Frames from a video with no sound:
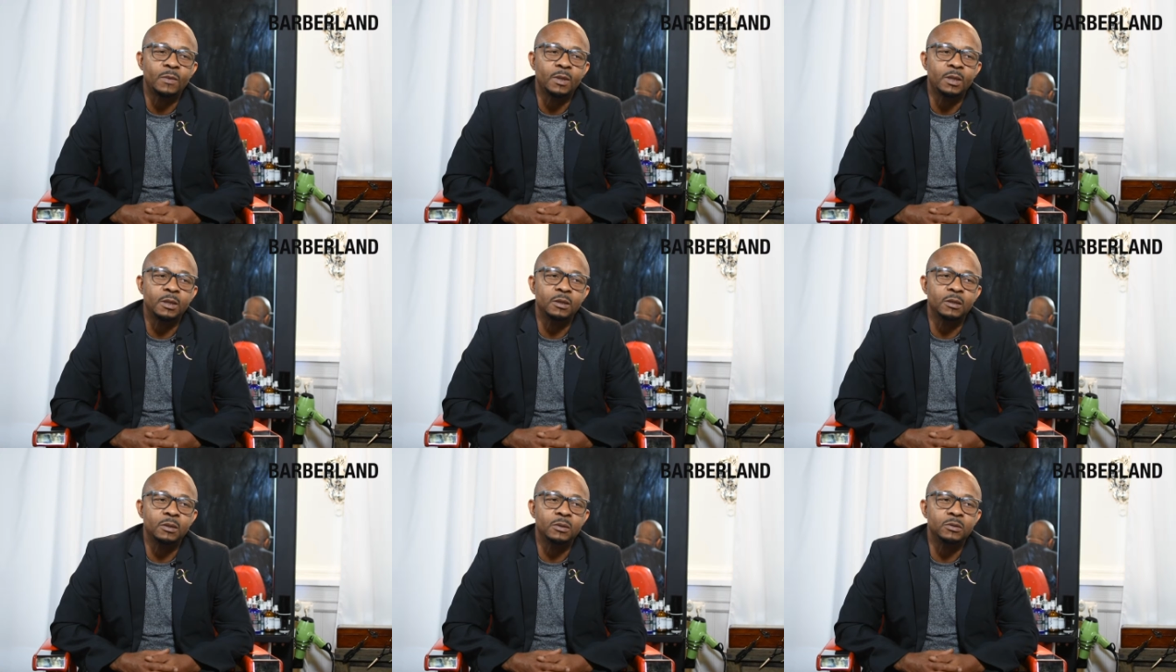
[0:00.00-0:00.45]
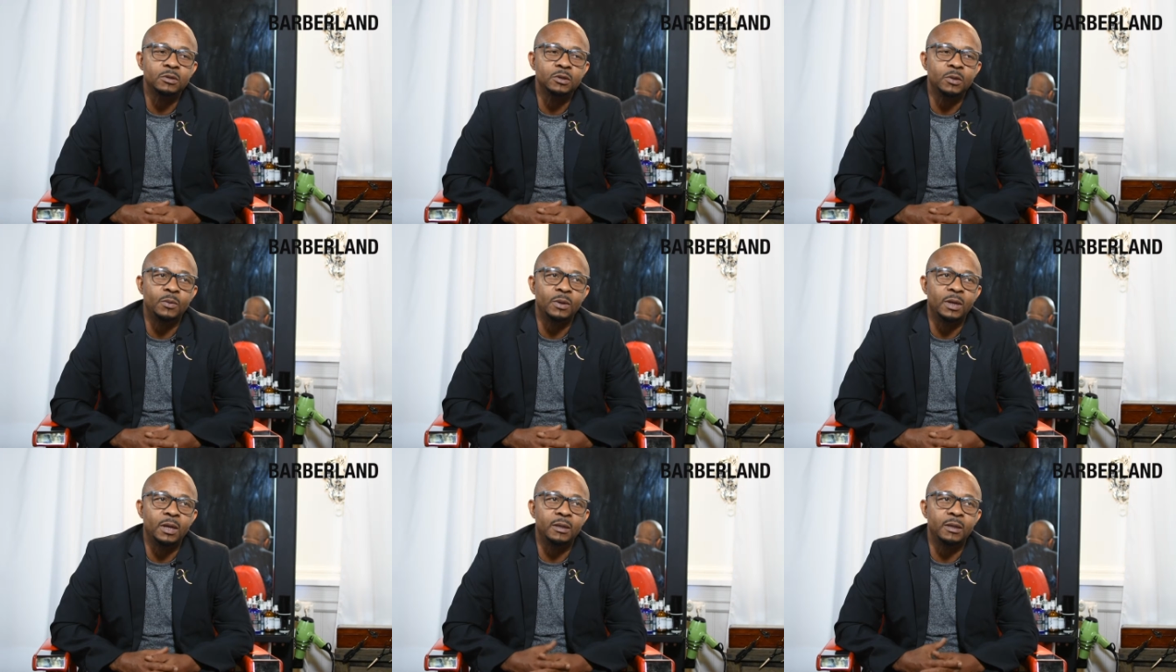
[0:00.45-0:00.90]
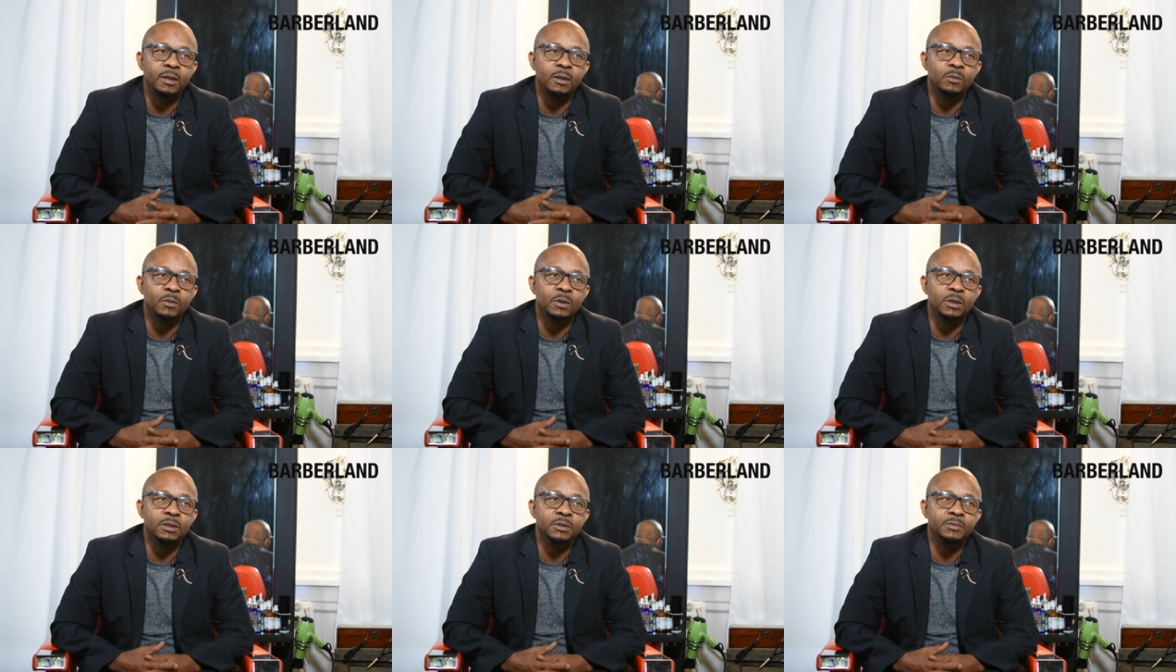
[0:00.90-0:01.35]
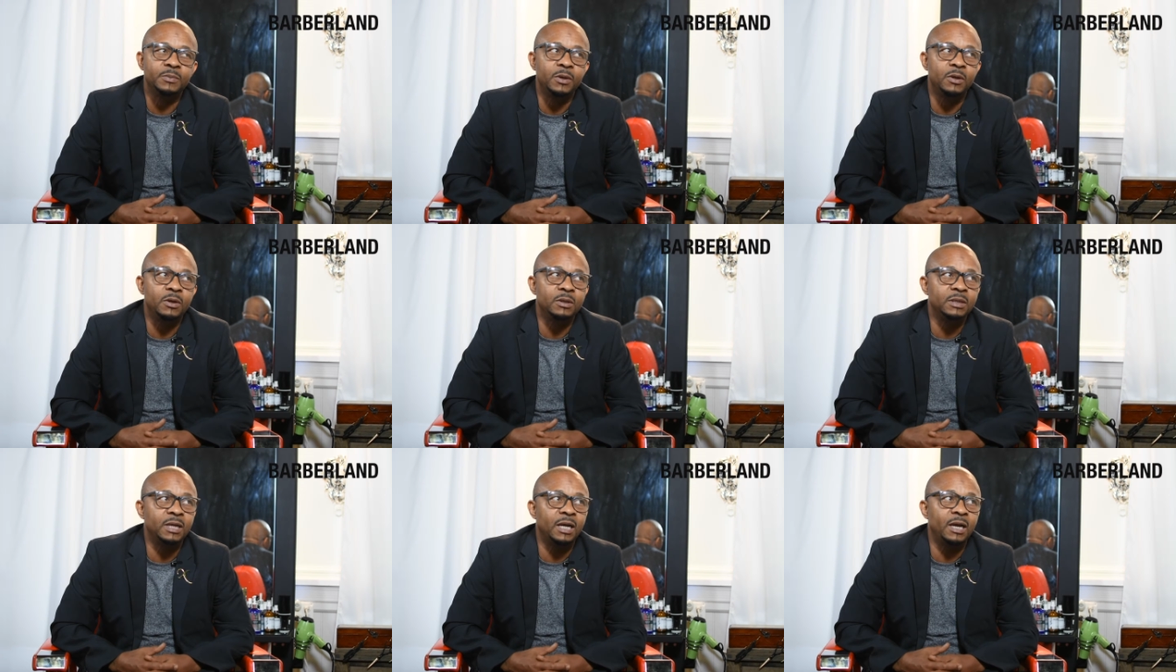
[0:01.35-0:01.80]
You know, so what I did was
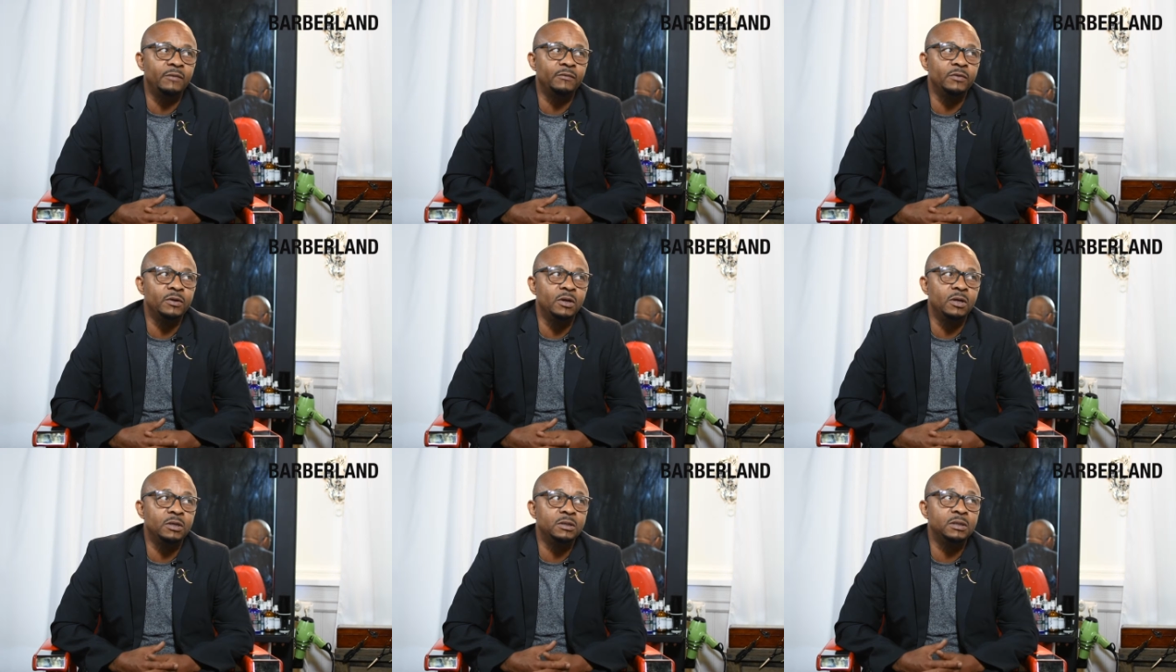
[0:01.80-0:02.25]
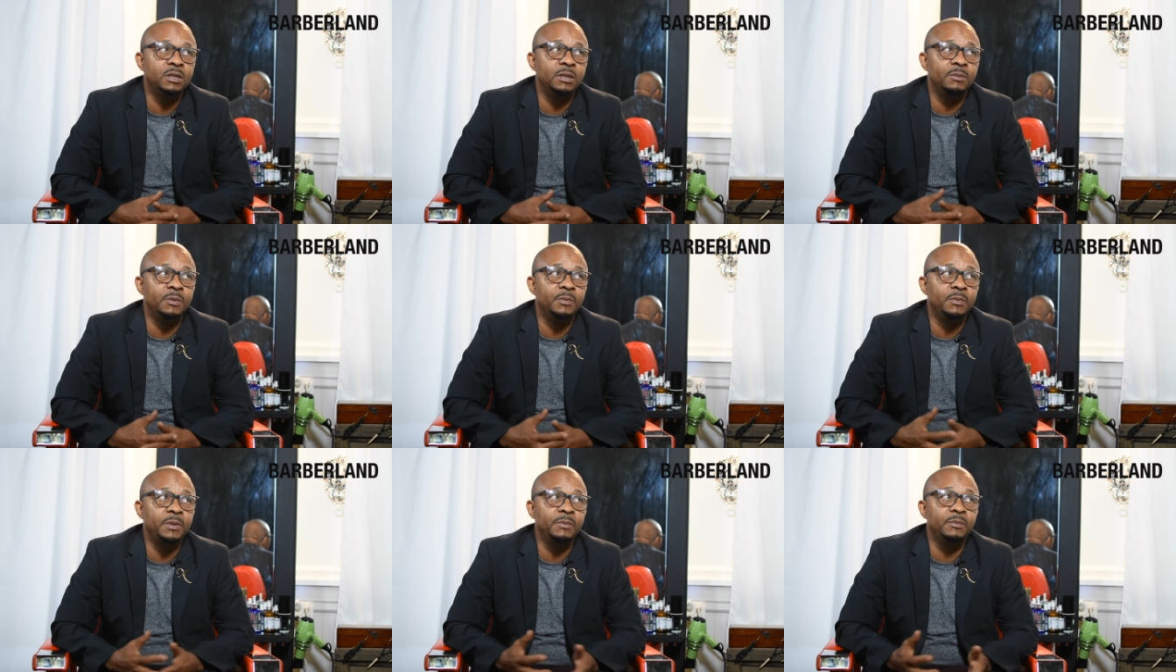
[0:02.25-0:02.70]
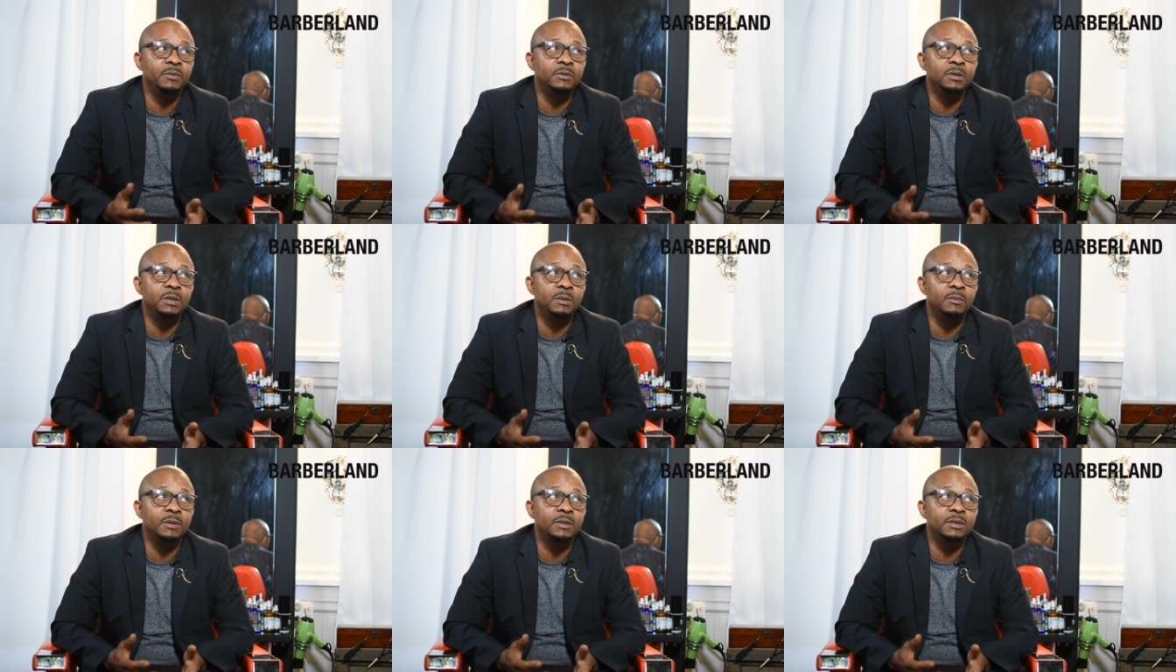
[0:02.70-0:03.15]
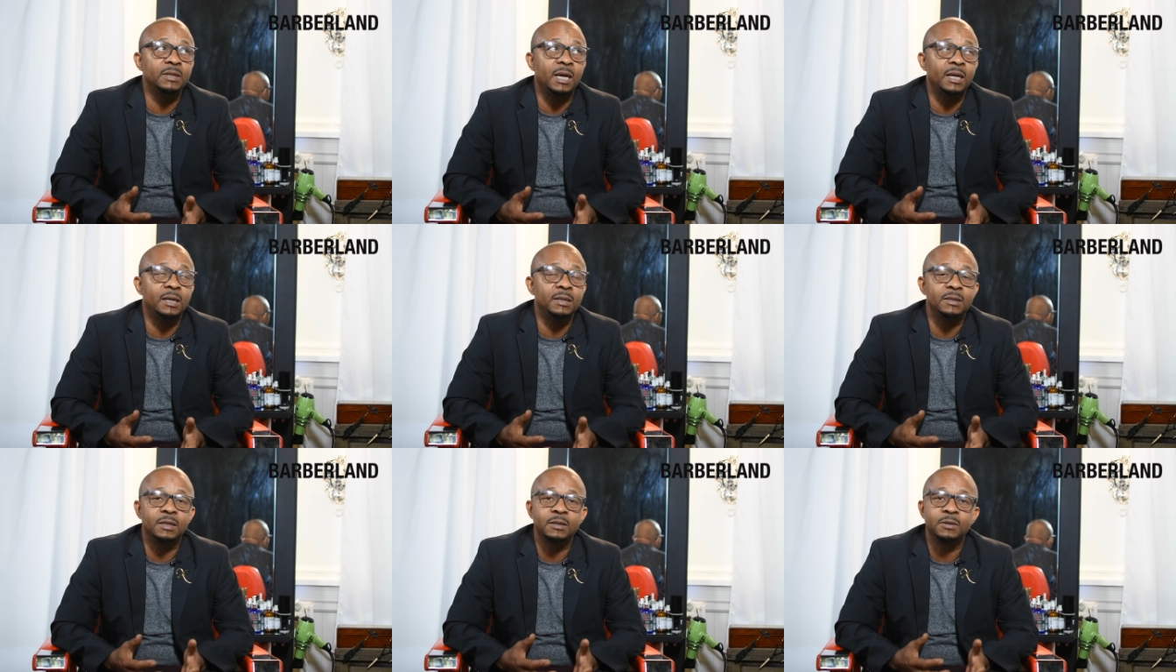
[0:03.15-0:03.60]
because I have a large team of people, Team
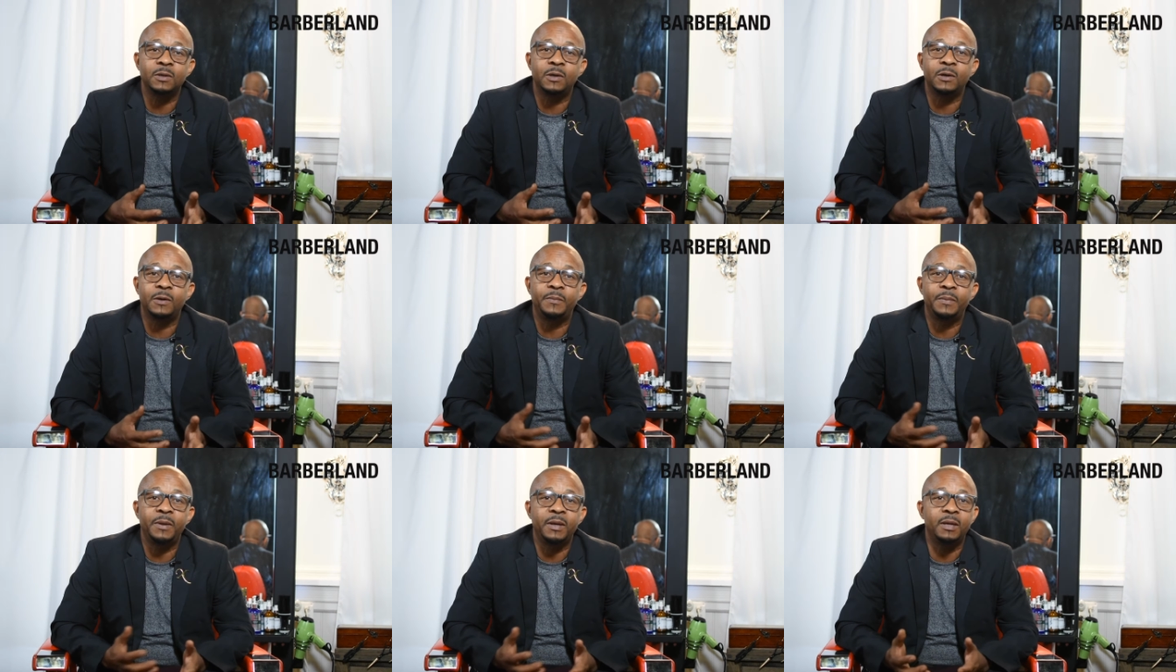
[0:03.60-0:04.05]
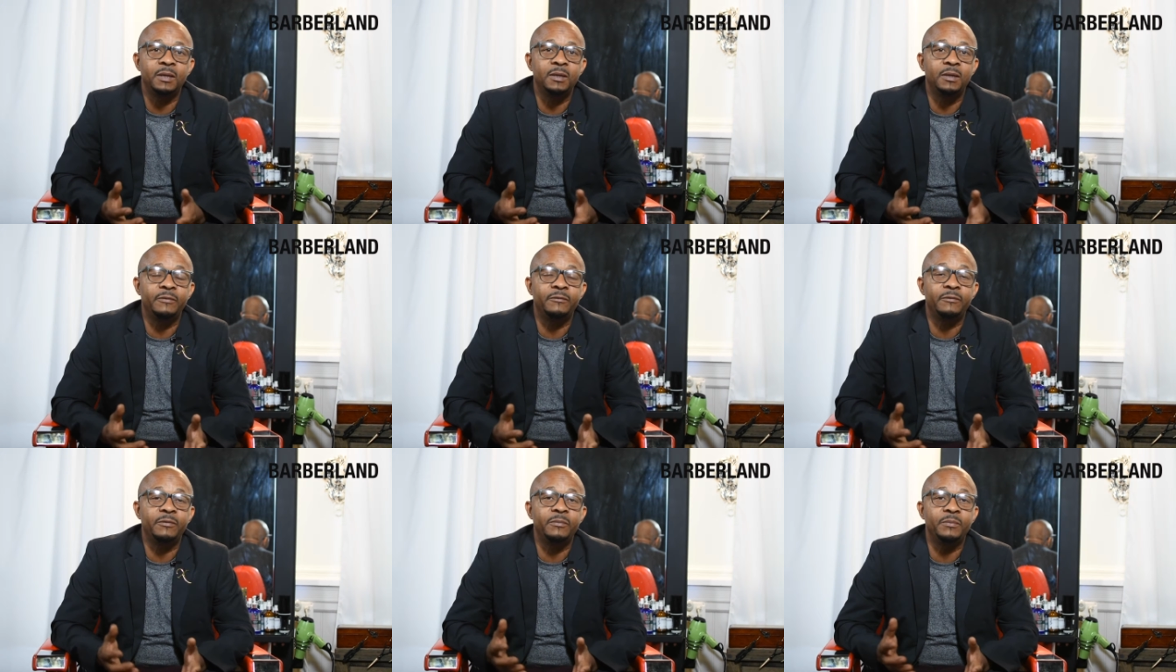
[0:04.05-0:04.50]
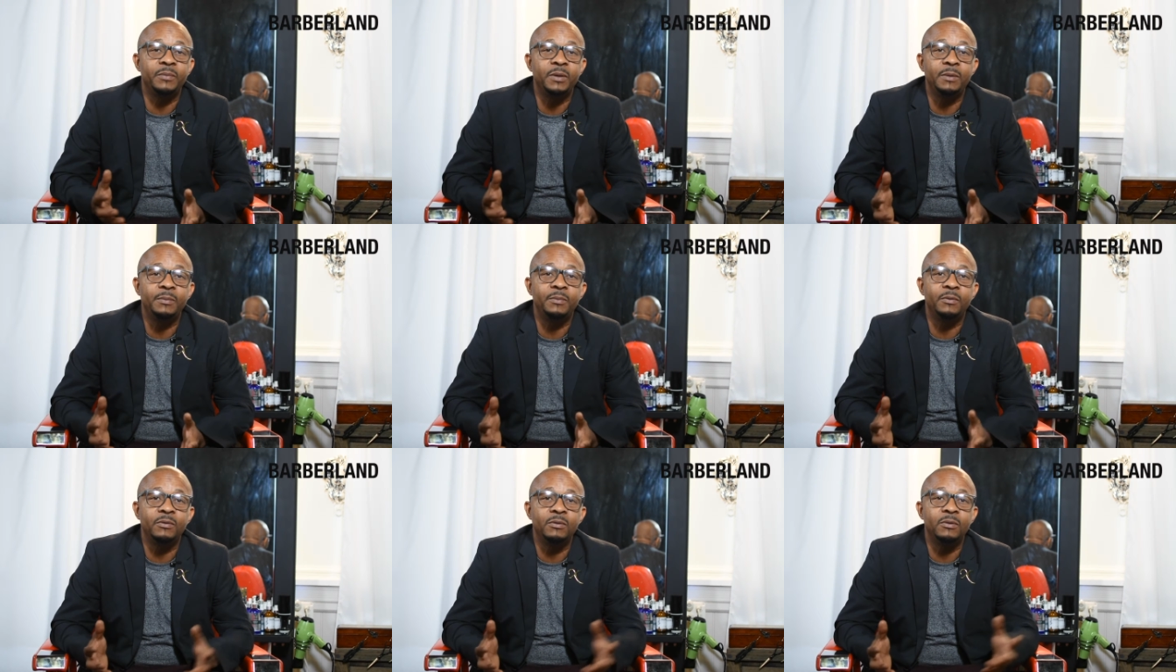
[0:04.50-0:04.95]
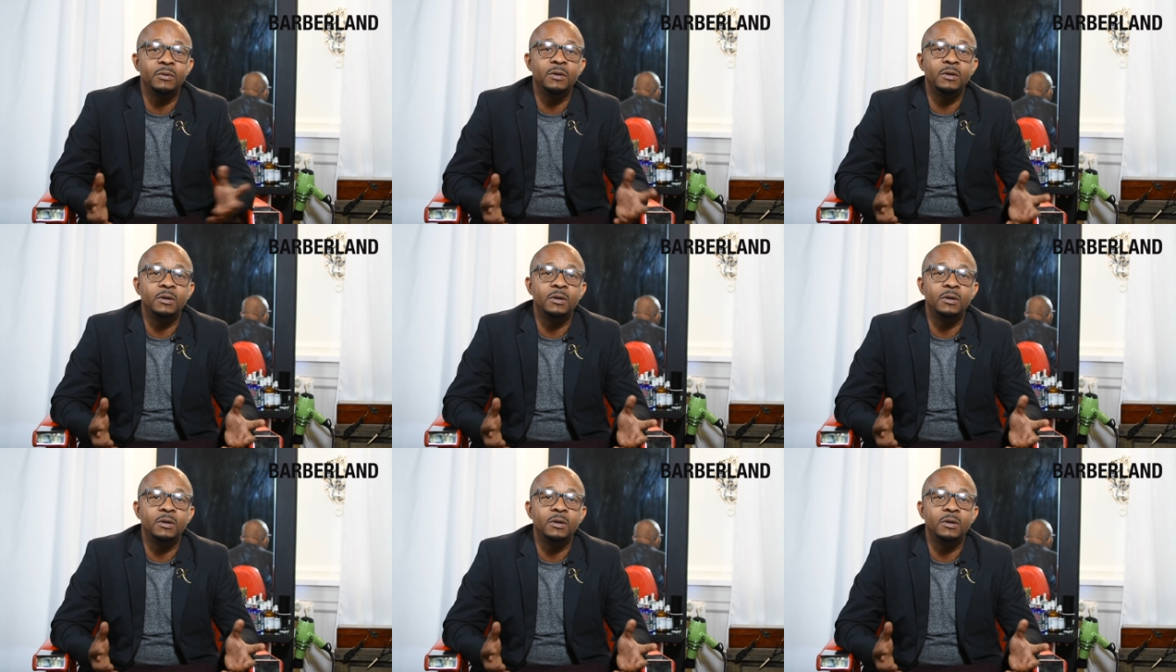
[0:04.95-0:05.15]
Xotics, I started picking different people